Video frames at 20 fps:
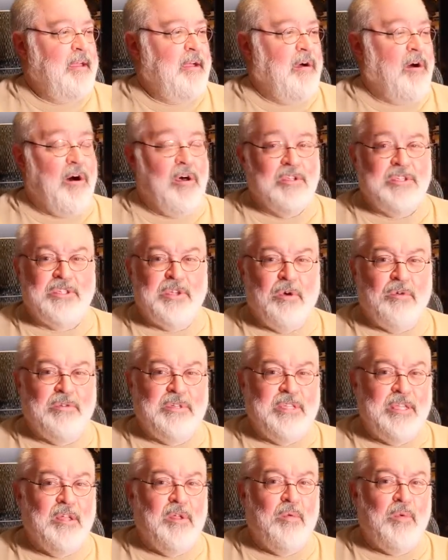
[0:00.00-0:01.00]
Also,
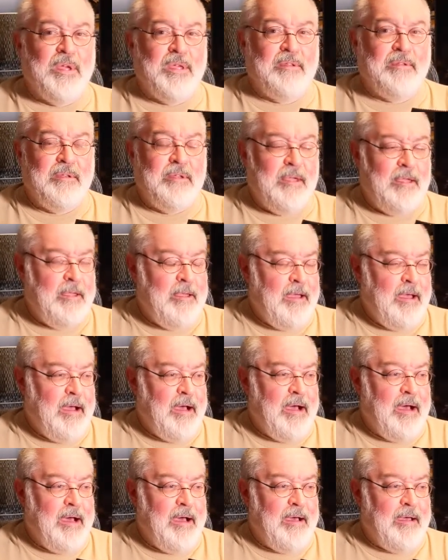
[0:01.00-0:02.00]
Dilwyn,
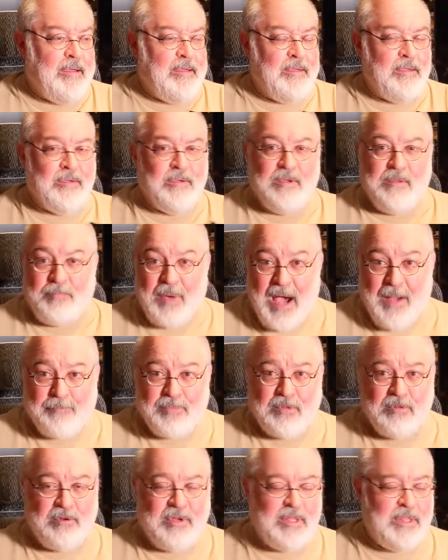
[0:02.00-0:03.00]
uh,
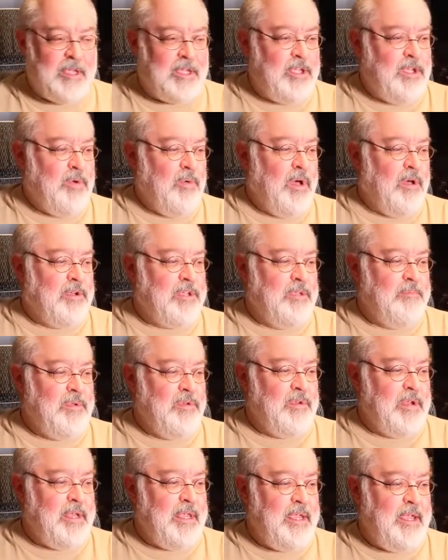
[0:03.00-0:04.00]
popular in the QL
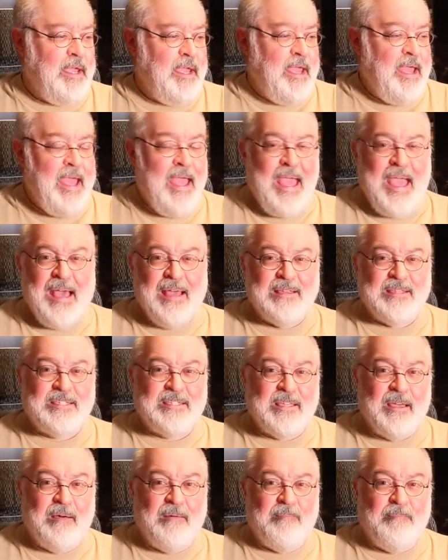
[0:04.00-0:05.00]
community, has
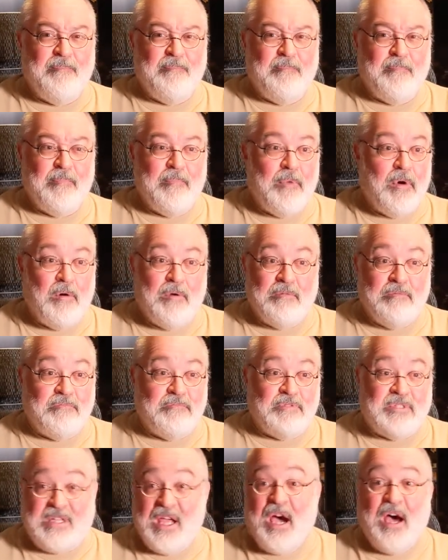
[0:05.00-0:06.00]
some
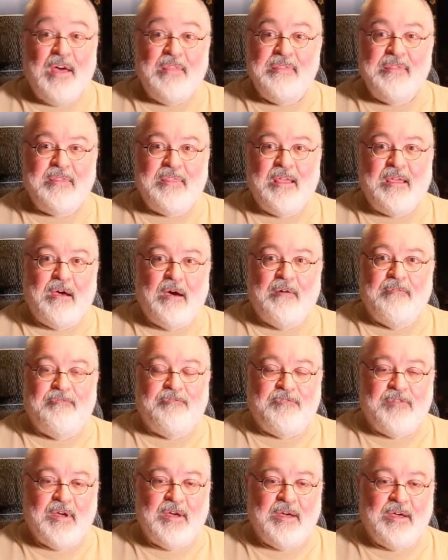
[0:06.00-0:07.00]
done
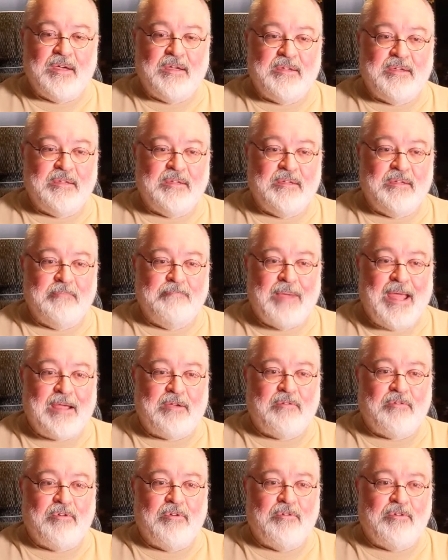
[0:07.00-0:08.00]
of uh,
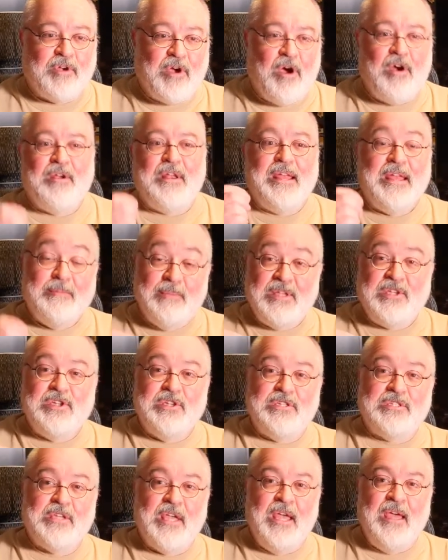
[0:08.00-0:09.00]
microcart
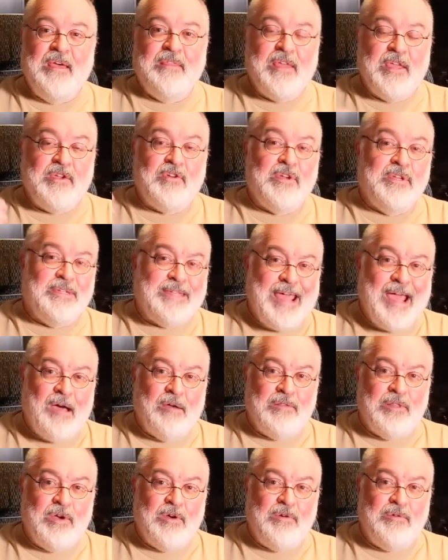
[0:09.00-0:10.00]
images that you can
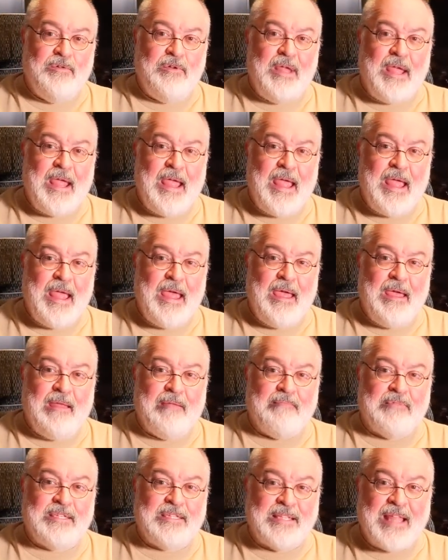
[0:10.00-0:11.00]
download
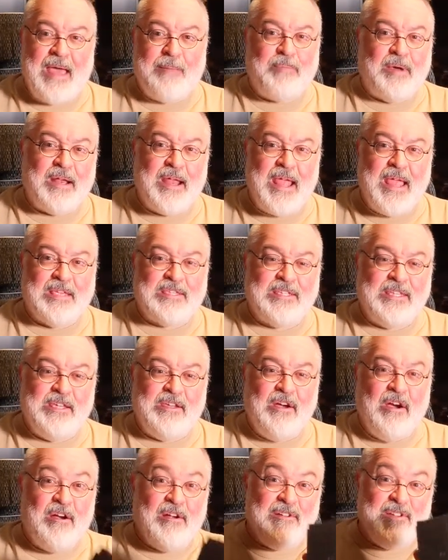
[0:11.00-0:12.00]
and slap on an SD
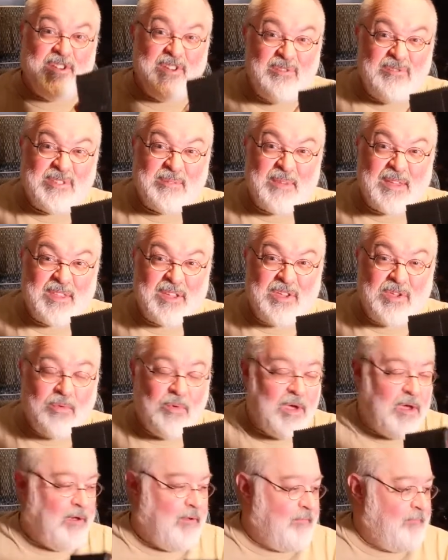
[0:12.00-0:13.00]
card and use them on the
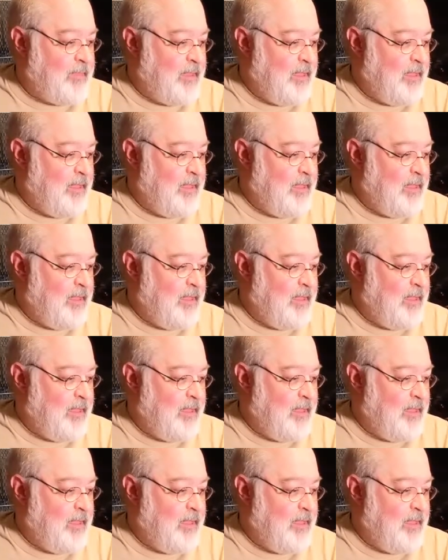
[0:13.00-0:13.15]
QL.